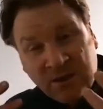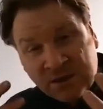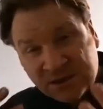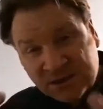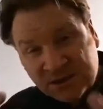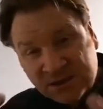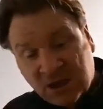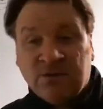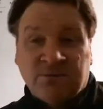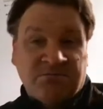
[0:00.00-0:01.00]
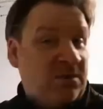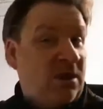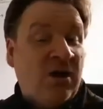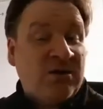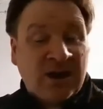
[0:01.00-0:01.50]
So,
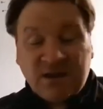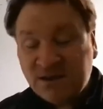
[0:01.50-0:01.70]
okay,